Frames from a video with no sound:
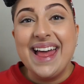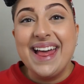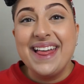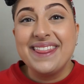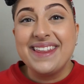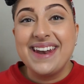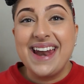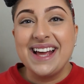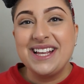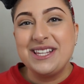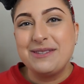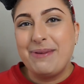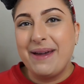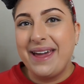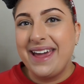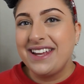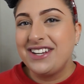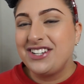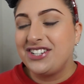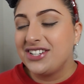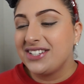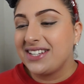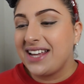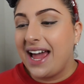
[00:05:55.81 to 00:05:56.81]
The next
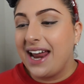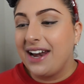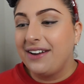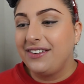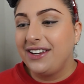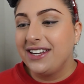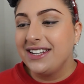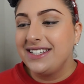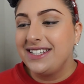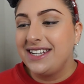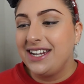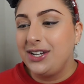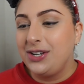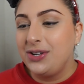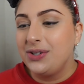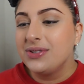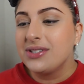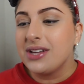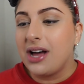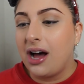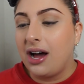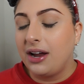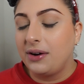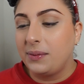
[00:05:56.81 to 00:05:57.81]
page just kind of
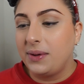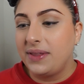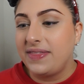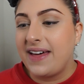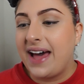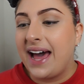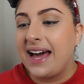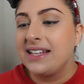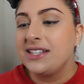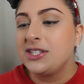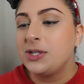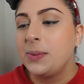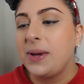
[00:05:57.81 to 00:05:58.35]
continues on with that.